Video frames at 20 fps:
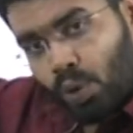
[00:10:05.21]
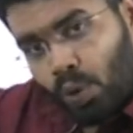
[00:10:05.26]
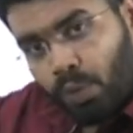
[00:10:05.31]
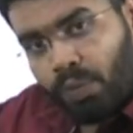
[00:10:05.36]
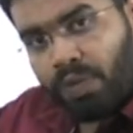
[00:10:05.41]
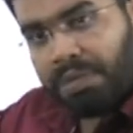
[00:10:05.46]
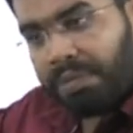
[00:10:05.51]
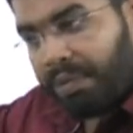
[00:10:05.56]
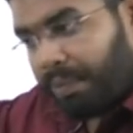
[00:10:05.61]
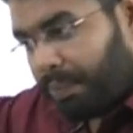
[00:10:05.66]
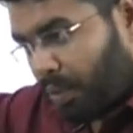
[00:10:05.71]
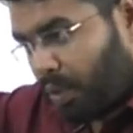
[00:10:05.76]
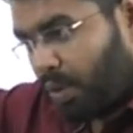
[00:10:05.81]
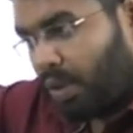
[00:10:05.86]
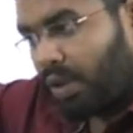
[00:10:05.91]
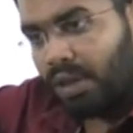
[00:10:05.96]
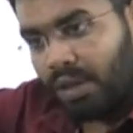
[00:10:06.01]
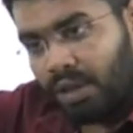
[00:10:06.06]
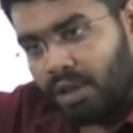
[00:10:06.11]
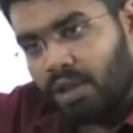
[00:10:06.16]
group will be
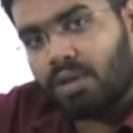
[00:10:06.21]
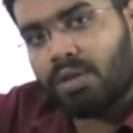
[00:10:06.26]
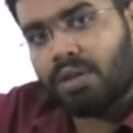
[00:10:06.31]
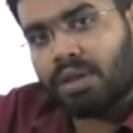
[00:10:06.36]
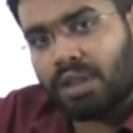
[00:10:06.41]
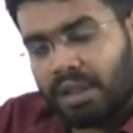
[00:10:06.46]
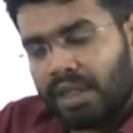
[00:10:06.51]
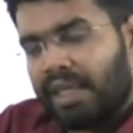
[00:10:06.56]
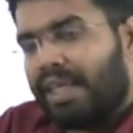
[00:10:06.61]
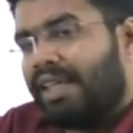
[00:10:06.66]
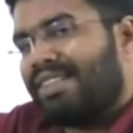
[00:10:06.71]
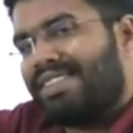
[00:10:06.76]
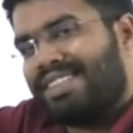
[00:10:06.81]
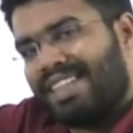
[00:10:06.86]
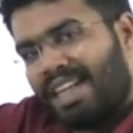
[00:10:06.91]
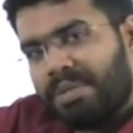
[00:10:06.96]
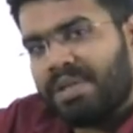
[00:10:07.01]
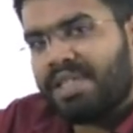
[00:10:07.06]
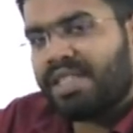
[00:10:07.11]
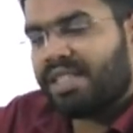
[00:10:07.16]

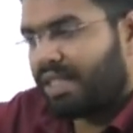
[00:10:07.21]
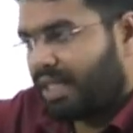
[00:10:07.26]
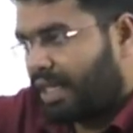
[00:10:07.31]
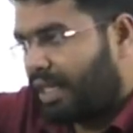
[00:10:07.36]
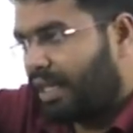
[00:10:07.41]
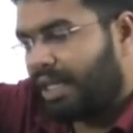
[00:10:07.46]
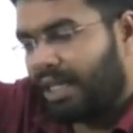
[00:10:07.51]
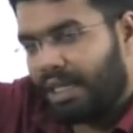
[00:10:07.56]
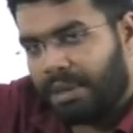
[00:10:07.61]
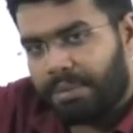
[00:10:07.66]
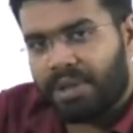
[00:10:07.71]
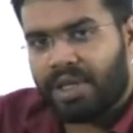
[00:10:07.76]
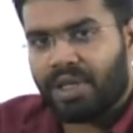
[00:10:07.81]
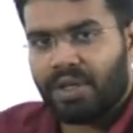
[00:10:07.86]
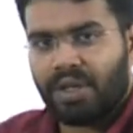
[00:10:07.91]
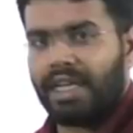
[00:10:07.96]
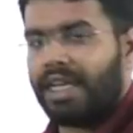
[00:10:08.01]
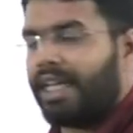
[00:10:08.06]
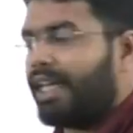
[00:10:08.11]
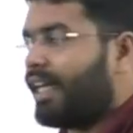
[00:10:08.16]
established in a
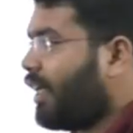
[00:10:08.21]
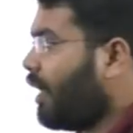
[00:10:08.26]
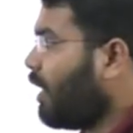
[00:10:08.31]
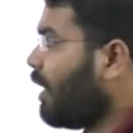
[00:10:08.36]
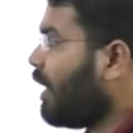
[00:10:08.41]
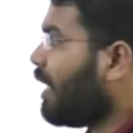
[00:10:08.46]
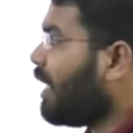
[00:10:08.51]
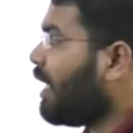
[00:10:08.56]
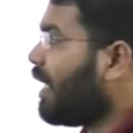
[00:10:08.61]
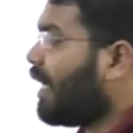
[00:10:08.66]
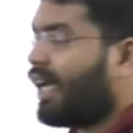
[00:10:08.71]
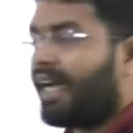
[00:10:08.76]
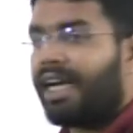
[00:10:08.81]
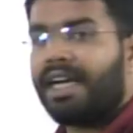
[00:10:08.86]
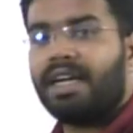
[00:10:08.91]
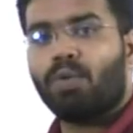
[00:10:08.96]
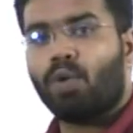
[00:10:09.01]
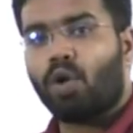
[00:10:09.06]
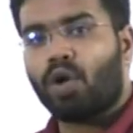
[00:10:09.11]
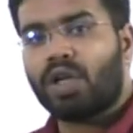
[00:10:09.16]
particular area,
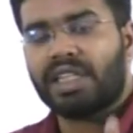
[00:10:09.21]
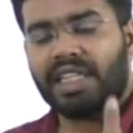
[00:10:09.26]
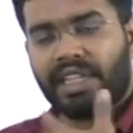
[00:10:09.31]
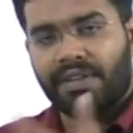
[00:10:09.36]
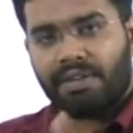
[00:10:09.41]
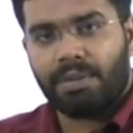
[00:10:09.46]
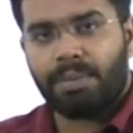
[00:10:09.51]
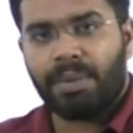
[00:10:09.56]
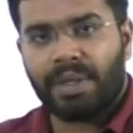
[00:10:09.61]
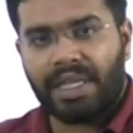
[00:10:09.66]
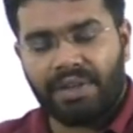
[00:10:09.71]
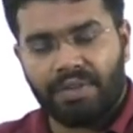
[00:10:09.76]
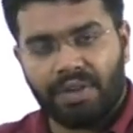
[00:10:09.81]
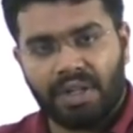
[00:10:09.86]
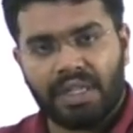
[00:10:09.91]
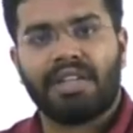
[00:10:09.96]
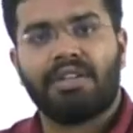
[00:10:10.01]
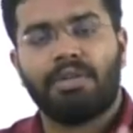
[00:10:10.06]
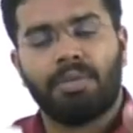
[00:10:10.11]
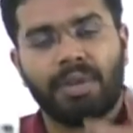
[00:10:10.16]
and what they will be
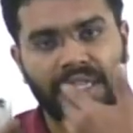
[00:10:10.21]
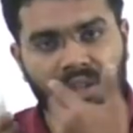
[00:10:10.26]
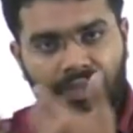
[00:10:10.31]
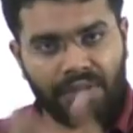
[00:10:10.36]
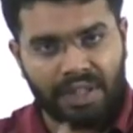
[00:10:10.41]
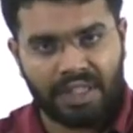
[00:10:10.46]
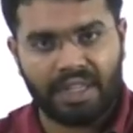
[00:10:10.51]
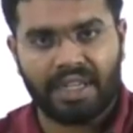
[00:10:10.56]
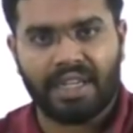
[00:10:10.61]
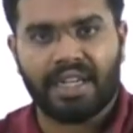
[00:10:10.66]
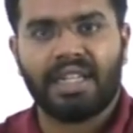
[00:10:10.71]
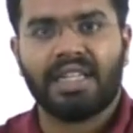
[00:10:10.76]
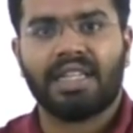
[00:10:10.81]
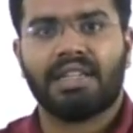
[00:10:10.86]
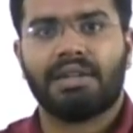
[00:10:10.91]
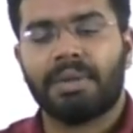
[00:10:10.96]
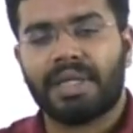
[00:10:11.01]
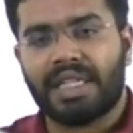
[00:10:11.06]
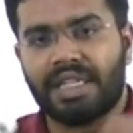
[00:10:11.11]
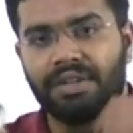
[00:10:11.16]
given training, they
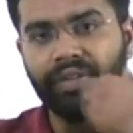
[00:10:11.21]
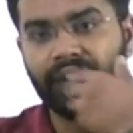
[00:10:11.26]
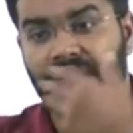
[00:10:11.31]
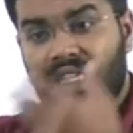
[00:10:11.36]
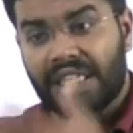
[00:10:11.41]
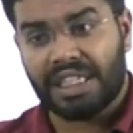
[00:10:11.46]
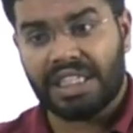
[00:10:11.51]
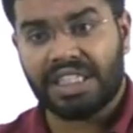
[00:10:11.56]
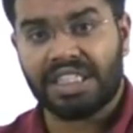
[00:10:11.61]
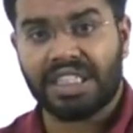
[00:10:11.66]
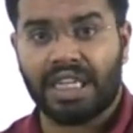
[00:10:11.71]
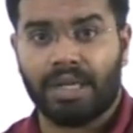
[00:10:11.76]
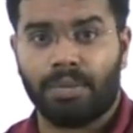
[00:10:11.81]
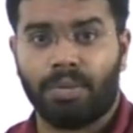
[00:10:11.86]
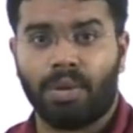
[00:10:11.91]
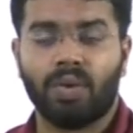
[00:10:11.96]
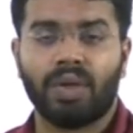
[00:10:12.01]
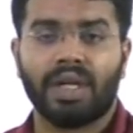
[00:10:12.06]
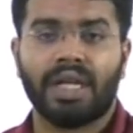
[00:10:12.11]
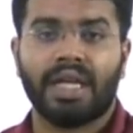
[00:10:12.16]
will be given initial
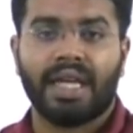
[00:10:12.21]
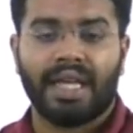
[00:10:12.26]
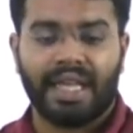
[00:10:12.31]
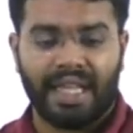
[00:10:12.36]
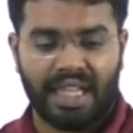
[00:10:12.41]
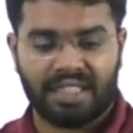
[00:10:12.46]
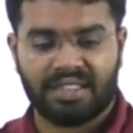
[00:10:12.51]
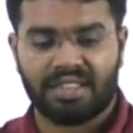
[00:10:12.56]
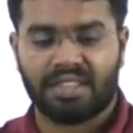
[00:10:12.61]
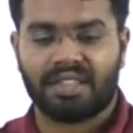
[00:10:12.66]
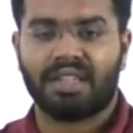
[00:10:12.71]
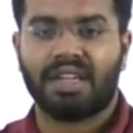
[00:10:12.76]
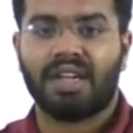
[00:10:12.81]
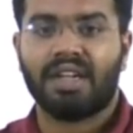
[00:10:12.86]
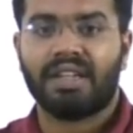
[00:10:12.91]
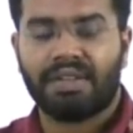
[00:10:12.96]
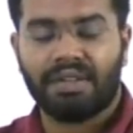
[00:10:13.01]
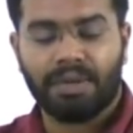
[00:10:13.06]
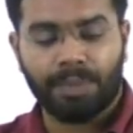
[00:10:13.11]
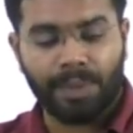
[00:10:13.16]
amount,
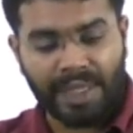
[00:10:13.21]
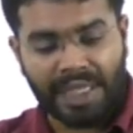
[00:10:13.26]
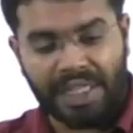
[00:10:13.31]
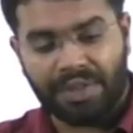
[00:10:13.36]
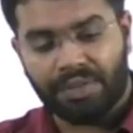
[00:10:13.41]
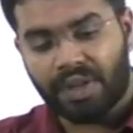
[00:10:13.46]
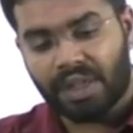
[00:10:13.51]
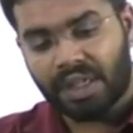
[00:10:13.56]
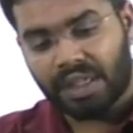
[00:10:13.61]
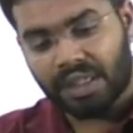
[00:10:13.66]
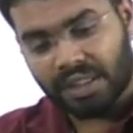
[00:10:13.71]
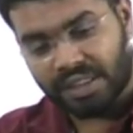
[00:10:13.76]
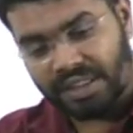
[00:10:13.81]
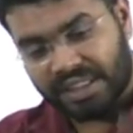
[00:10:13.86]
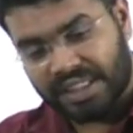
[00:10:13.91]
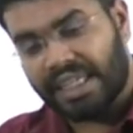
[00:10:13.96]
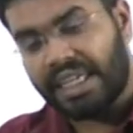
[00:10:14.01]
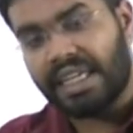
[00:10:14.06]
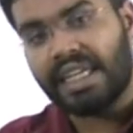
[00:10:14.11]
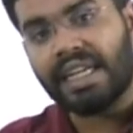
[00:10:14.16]
etc. They will be given
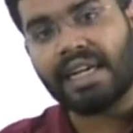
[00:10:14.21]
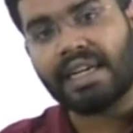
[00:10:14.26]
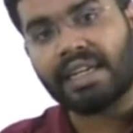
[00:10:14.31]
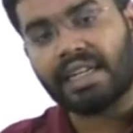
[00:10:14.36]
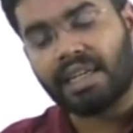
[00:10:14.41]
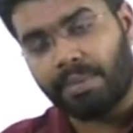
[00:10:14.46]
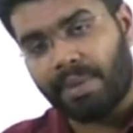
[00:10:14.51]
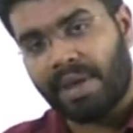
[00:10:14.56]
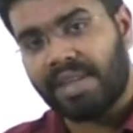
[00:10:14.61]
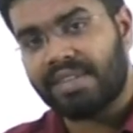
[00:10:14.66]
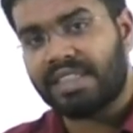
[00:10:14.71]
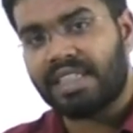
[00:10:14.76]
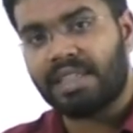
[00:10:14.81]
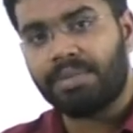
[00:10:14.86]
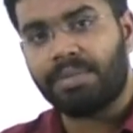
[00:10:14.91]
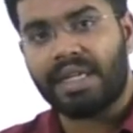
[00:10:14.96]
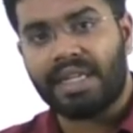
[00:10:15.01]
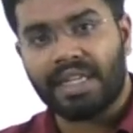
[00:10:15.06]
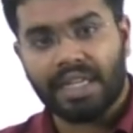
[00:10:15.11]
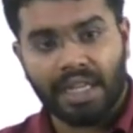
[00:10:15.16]
skill and capacity
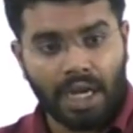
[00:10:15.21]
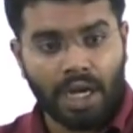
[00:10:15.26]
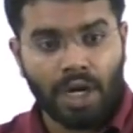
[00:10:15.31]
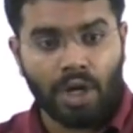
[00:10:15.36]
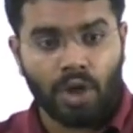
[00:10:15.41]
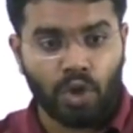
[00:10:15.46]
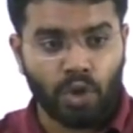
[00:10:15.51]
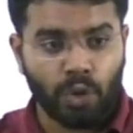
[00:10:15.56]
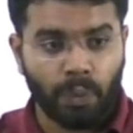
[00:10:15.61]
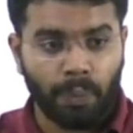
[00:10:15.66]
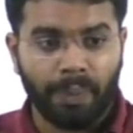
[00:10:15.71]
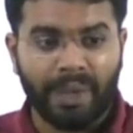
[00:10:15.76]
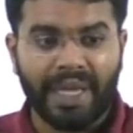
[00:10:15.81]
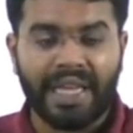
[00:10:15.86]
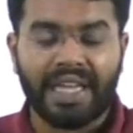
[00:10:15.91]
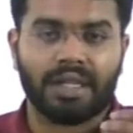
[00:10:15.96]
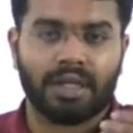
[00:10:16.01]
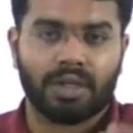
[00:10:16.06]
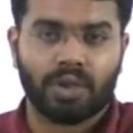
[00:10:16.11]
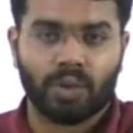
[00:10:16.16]
building
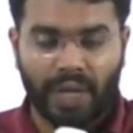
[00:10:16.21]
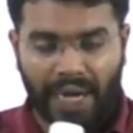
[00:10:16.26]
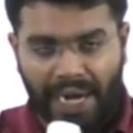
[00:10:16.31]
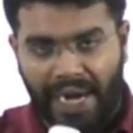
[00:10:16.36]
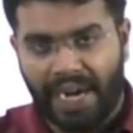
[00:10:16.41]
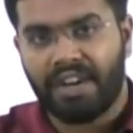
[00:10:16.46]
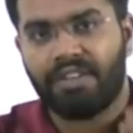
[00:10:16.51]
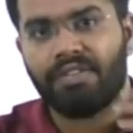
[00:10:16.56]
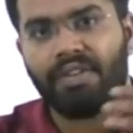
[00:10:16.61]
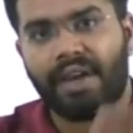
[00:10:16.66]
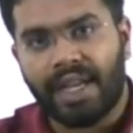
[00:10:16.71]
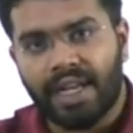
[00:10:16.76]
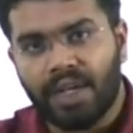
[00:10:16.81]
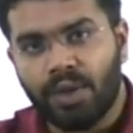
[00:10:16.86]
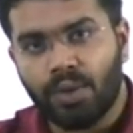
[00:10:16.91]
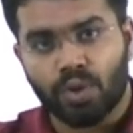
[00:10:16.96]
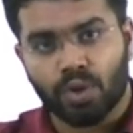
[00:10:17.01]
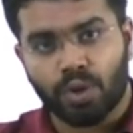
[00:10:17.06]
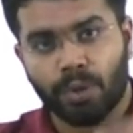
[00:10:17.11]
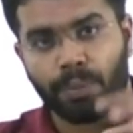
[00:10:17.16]
to add
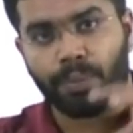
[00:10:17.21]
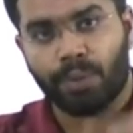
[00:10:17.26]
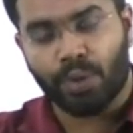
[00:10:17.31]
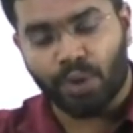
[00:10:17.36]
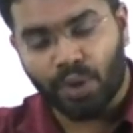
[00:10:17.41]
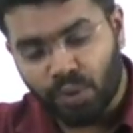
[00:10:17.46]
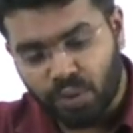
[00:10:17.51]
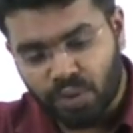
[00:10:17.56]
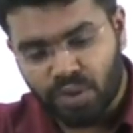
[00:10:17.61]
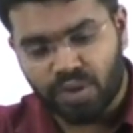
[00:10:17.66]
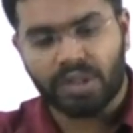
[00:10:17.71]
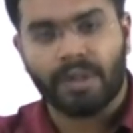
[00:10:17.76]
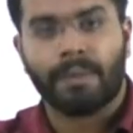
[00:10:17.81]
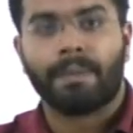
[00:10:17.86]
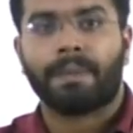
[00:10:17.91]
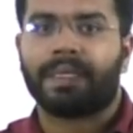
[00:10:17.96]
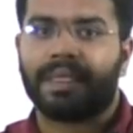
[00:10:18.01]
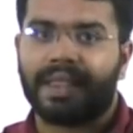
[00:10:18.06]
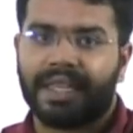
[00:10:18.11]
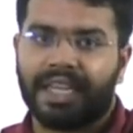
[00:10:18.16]
value to the produce
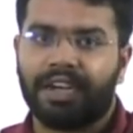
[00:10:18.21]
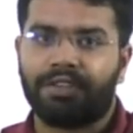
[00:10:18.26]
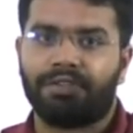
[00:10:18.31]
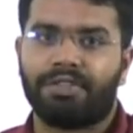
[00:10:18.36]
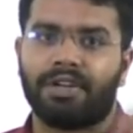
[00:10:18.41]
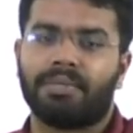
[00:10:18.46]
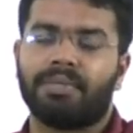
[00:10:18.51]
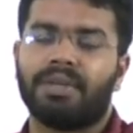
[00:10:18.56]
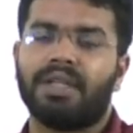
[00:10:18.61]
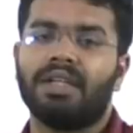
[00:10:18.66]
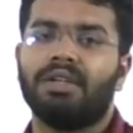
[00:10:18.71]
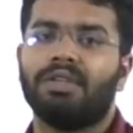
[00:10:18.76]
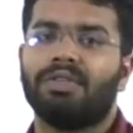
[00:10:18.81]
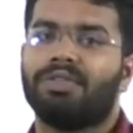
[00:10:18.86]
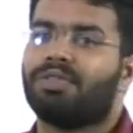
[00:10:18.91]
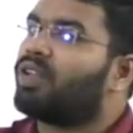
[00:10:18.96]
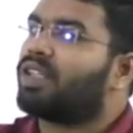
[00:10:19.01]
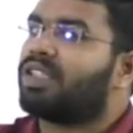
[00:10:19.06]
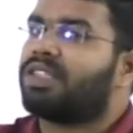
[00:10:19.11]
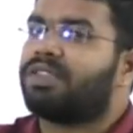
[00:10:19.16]
they get from the
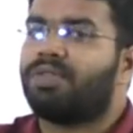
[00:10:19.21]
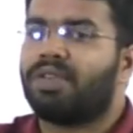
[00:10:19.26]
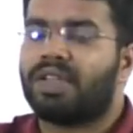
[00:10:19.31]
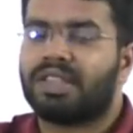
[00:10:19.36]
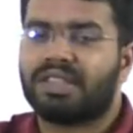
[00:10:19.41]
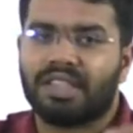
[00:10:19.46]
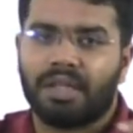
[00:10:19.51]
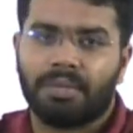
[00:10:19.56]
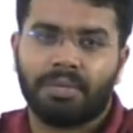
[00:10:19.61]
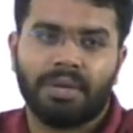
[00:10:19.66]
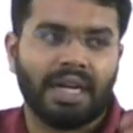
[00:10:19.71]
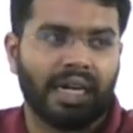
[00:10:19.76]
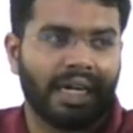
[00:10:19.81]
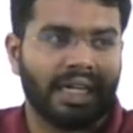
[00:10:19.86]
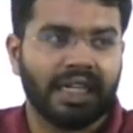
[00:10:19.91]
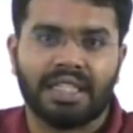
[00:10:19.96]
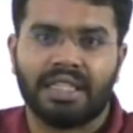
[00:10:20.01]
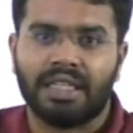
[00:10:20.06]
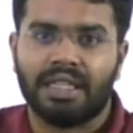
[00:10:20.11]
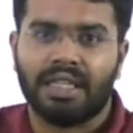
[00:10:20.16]
forest. For example,
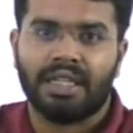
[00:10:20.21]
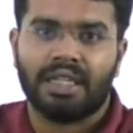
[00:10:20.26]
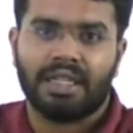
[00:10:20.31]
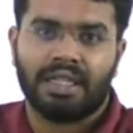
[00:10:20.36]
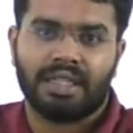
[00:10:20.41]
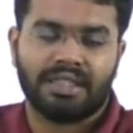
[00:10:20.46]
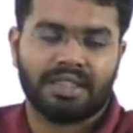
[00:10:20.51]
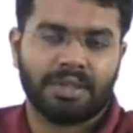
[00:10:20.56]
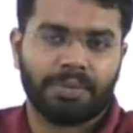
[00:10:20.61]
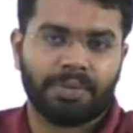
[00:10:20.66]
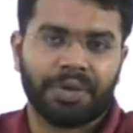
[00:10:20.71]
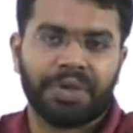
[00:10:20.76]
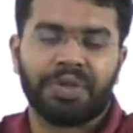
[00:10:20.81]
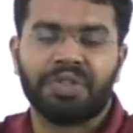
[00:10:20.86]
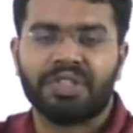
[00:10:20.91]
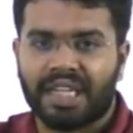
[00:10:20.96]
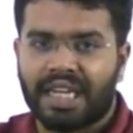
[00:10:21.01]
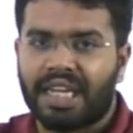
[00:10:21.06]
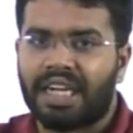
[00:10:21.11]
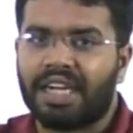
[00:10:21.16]
honey is the
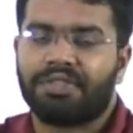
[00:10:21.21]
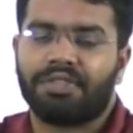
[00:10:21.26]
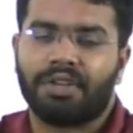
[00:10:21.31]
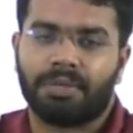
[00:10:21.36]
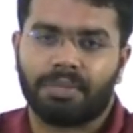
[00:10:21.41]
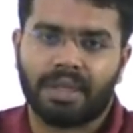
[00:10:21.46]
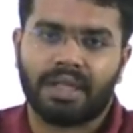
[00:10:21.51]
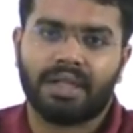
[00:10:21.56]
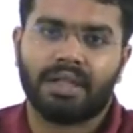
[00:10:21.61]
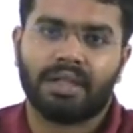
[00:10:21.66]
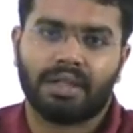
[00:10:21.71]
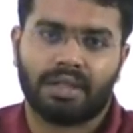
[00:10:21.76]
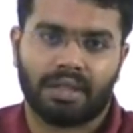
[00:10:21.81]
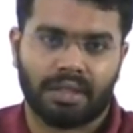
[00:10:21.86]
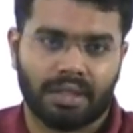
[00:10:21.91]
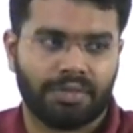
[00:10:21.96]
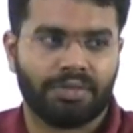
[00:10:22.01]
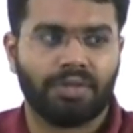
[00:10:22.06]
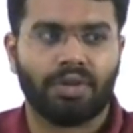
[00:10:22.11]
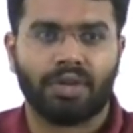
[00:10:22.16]
produce they collect from the
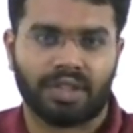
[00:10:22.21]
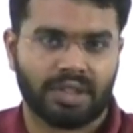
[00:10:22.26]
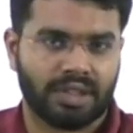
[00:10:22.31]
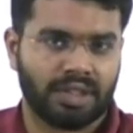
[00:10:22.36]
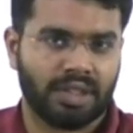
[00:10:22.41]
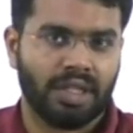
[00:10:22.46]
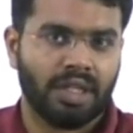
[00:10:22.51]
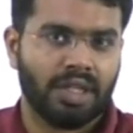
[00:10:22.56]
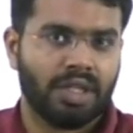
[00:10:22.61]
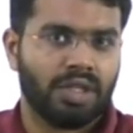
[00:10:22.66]
forest.